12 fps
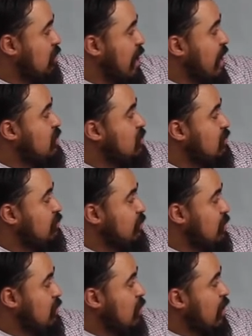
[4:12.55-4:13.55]
active
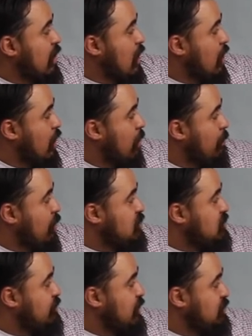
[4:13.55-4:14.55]
in
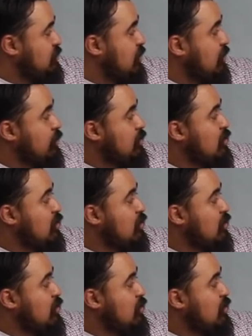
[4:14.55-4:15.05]
parts of history that we